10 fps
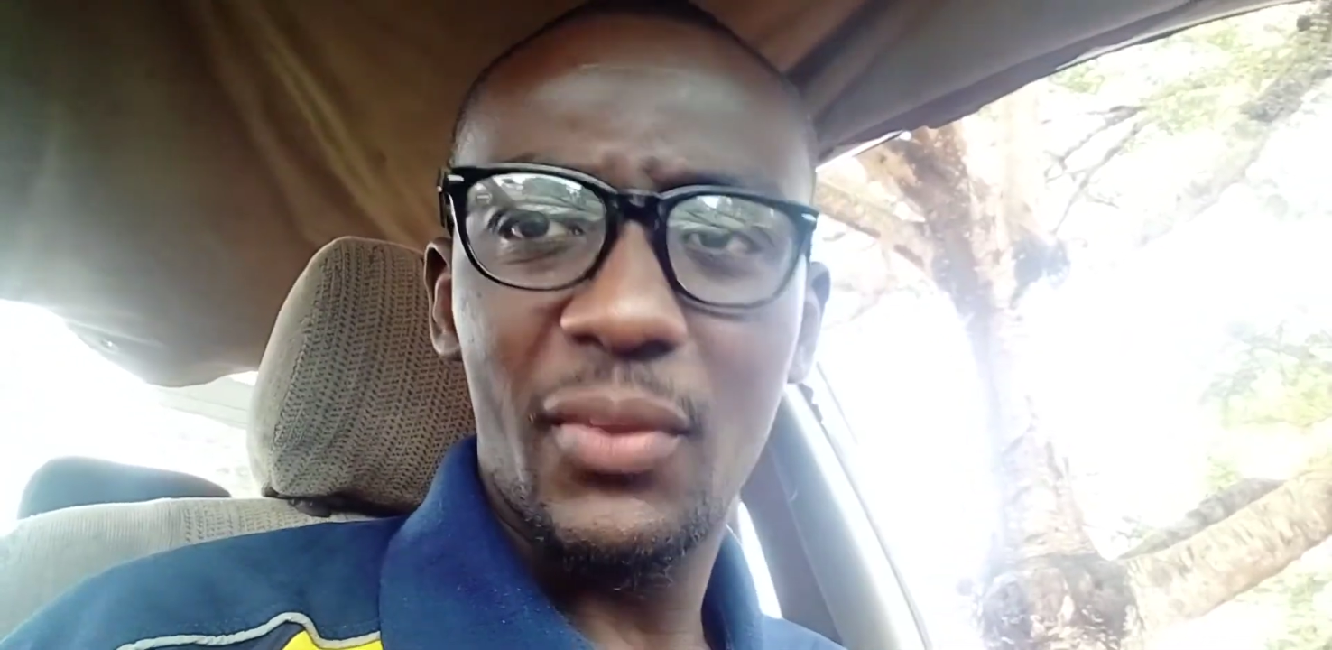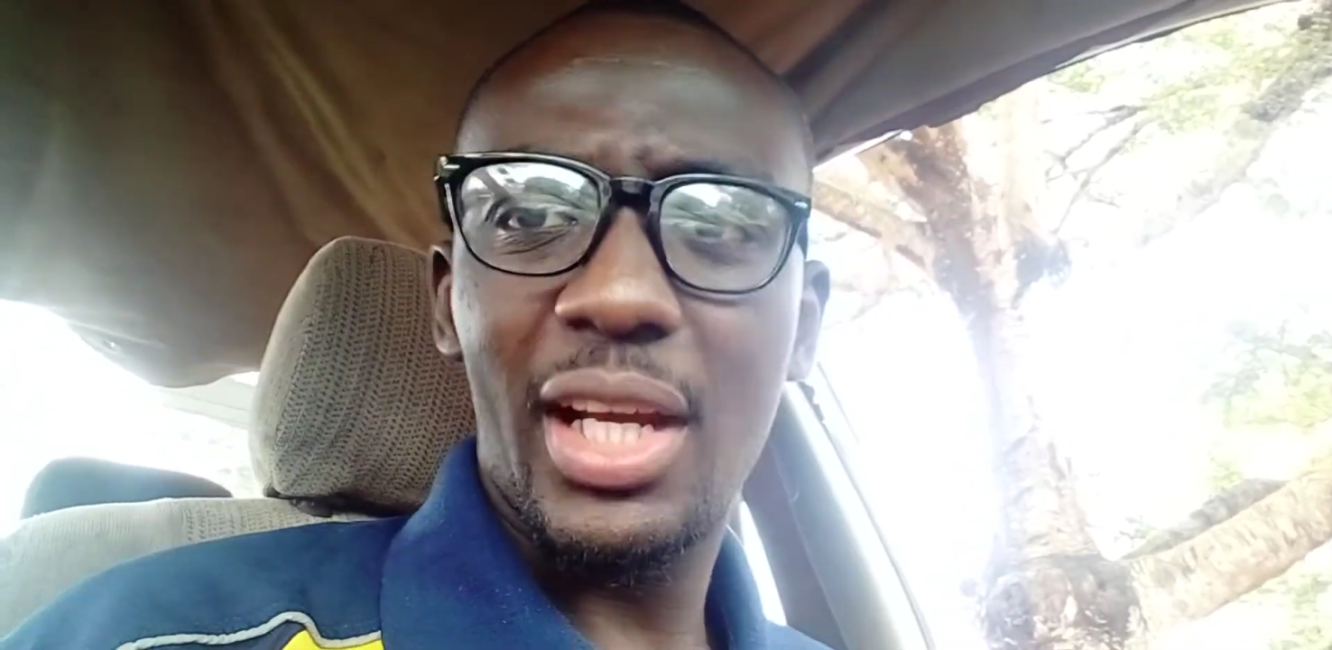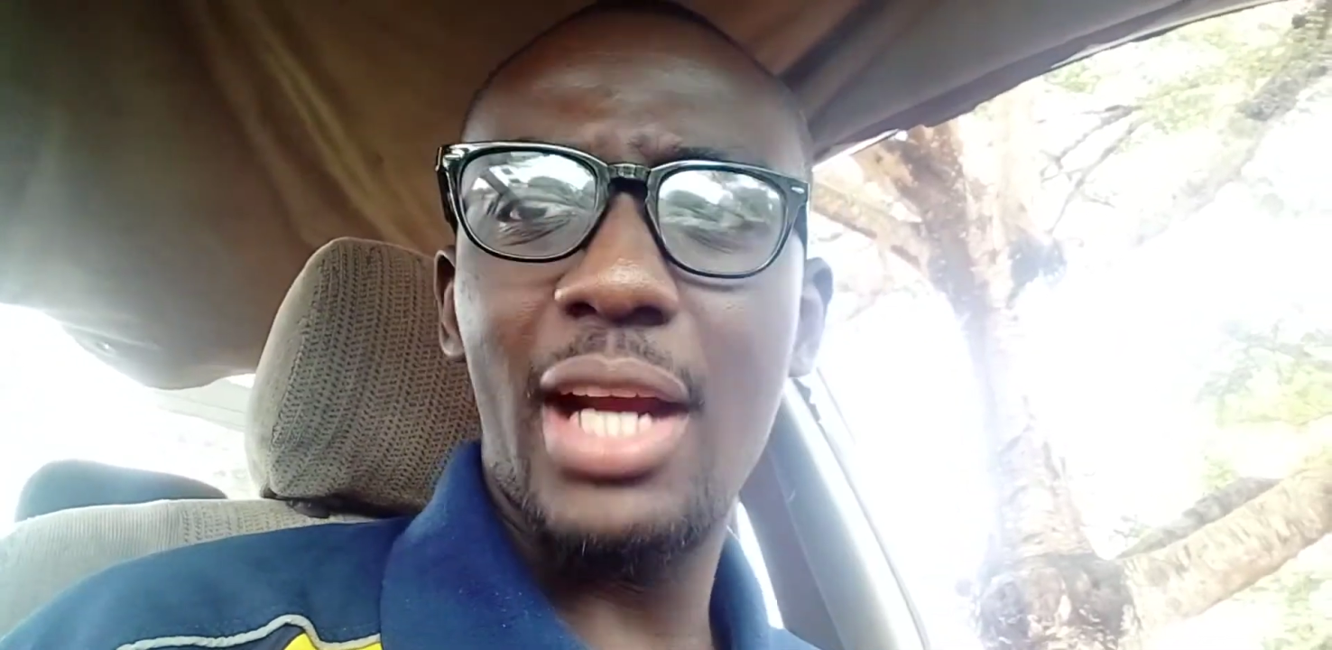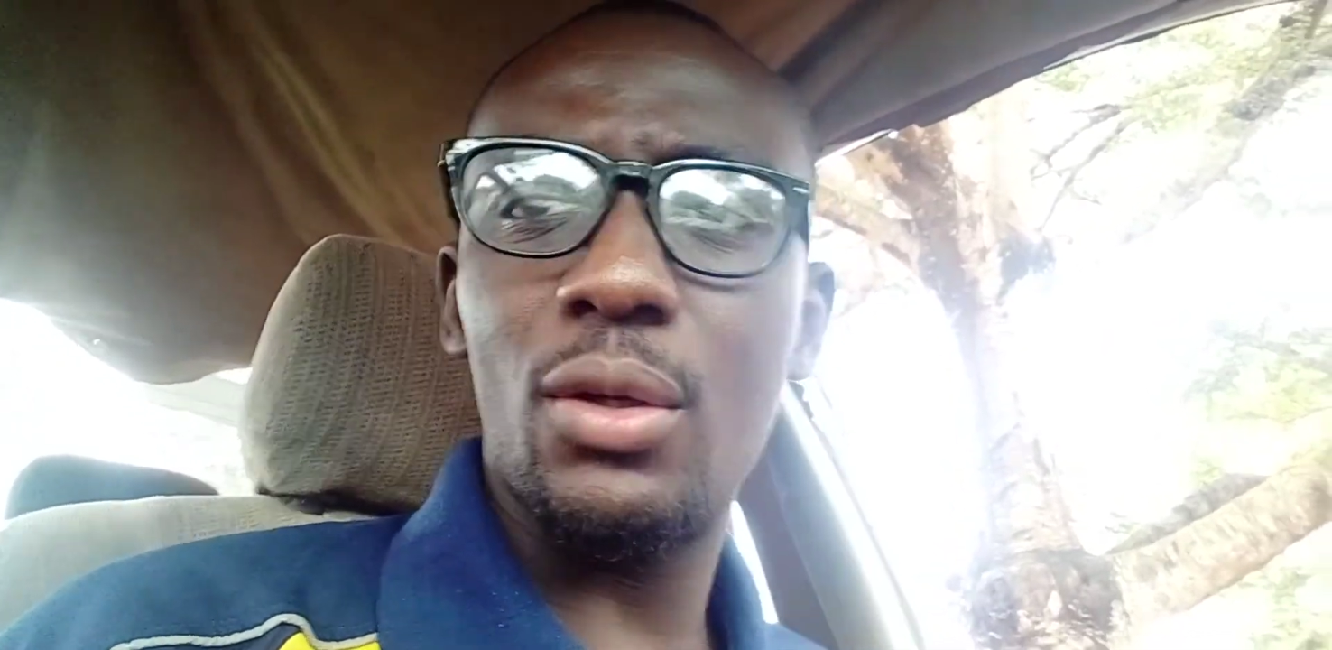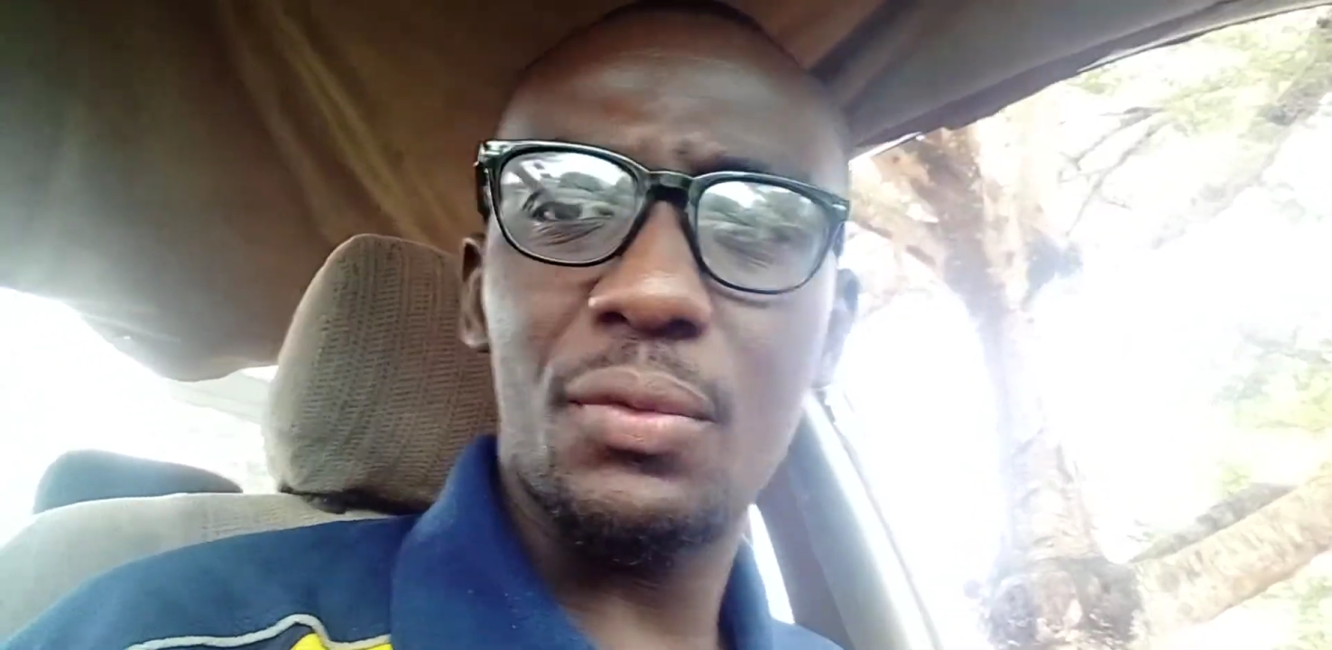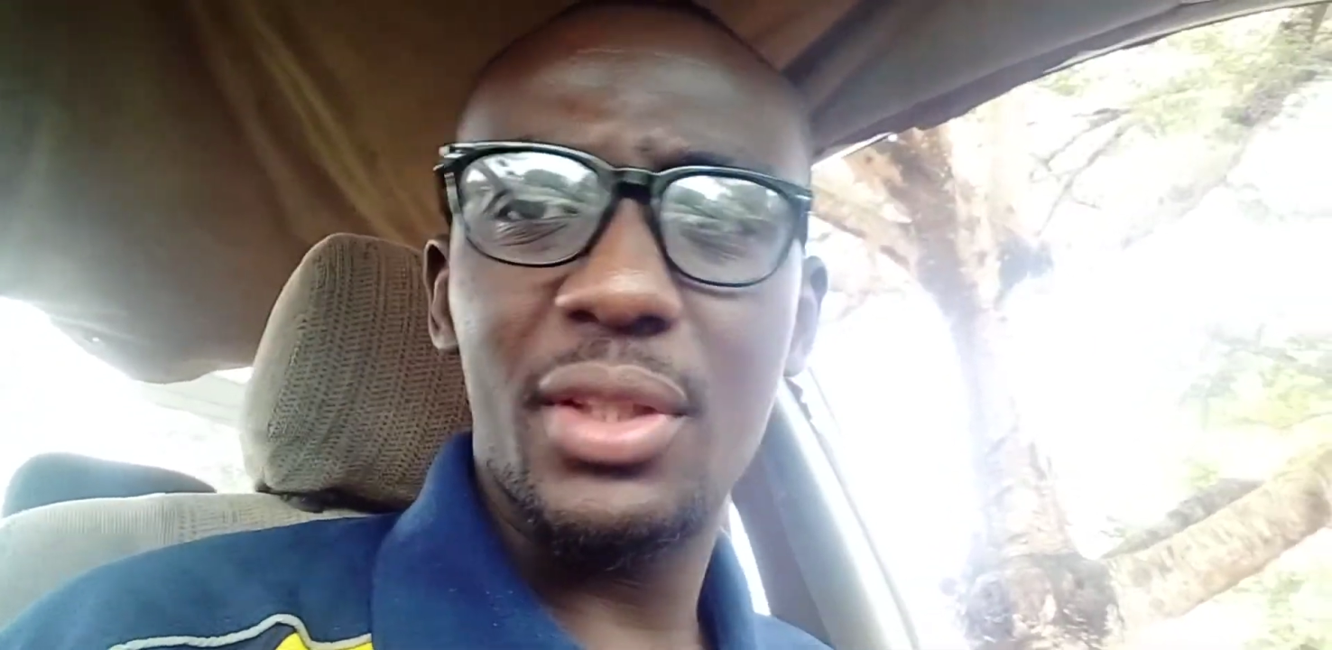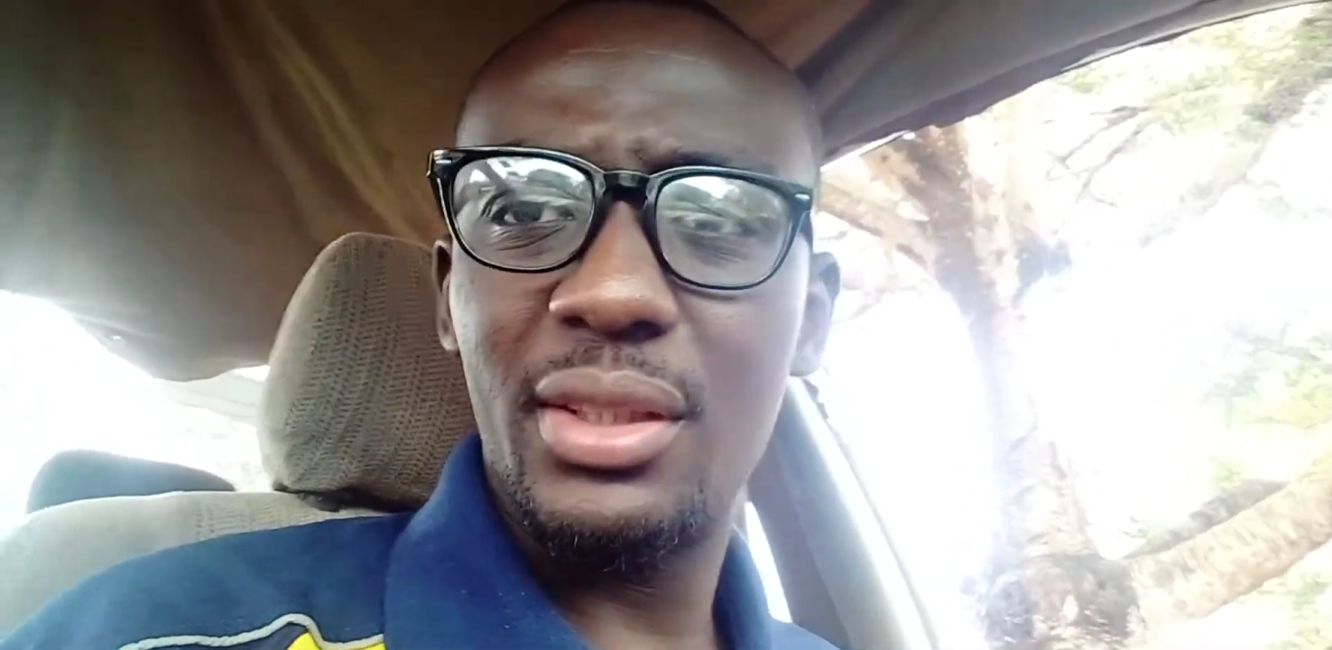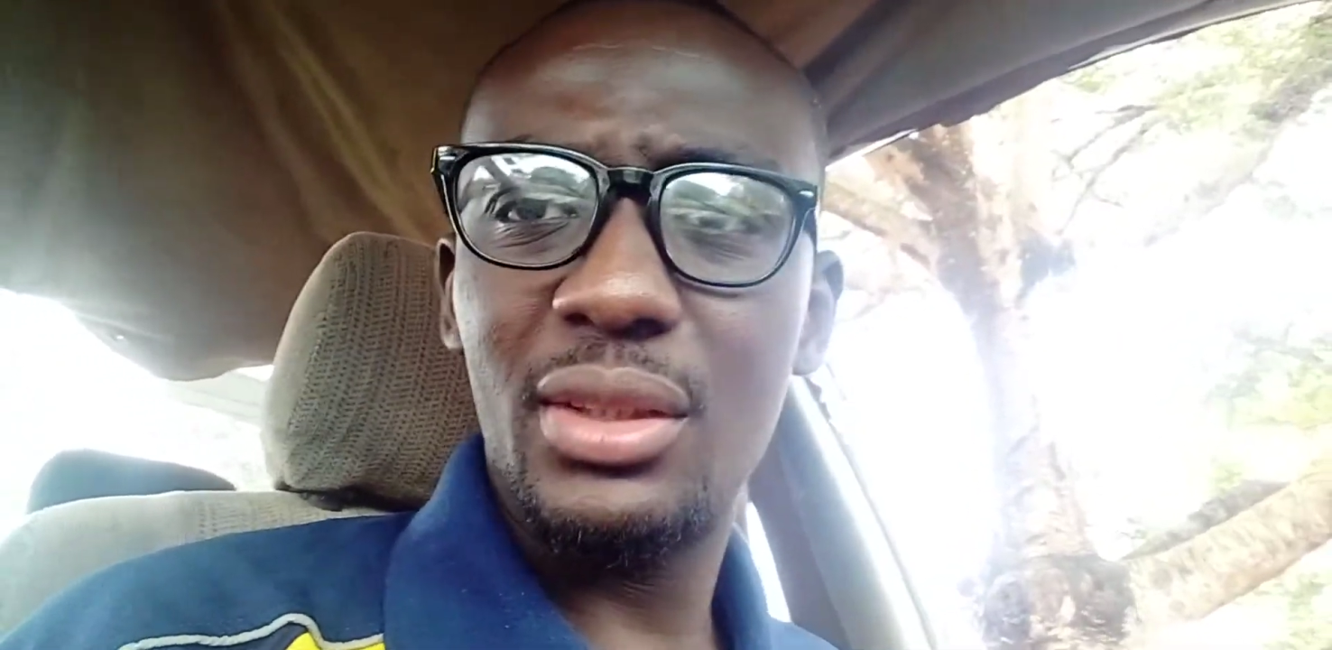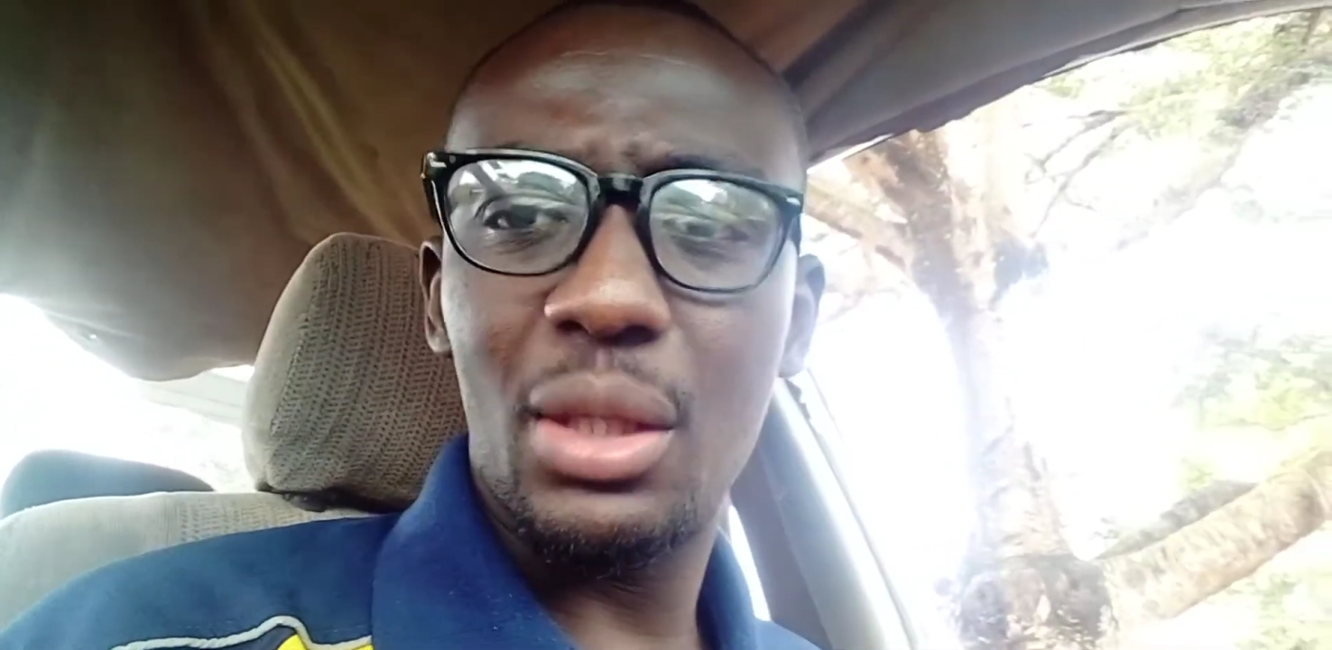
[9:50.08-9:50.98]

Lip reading: kind of things